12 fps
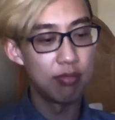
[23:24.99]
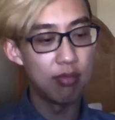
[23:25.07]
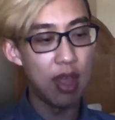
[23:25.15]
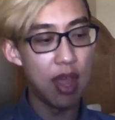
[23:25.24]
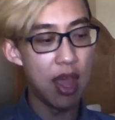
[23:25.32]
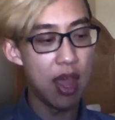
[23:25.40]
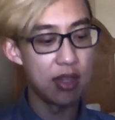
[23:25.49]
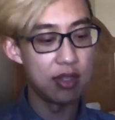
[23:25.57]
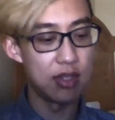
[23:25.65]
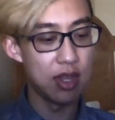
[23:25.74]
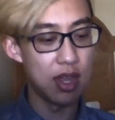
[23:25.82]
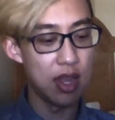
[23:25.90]

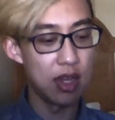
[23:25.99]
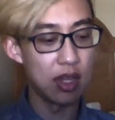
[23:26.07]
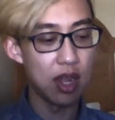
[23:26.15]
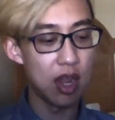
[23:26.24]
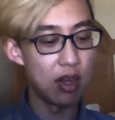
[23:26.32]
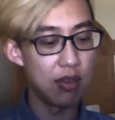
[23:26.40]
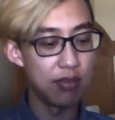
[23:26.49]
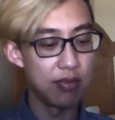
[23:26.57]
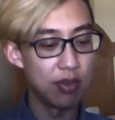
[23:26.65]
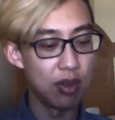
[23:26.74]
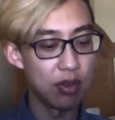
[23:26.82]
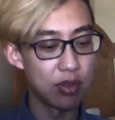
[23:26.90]
at any kind of
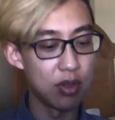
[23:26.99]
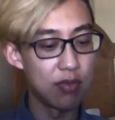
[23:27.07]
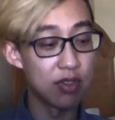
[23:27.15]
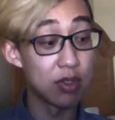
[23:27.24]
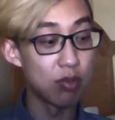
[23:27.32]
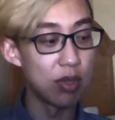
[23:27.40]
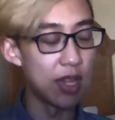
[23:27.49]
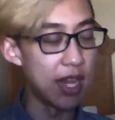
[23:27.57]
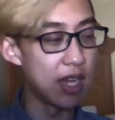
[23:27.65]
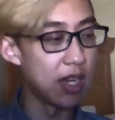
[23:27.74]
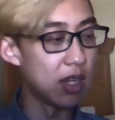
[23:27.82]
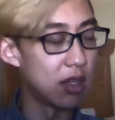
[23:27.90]
service
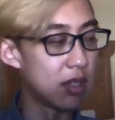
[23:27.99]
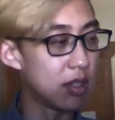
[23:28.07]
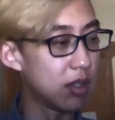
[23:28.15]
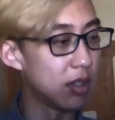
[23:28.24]
related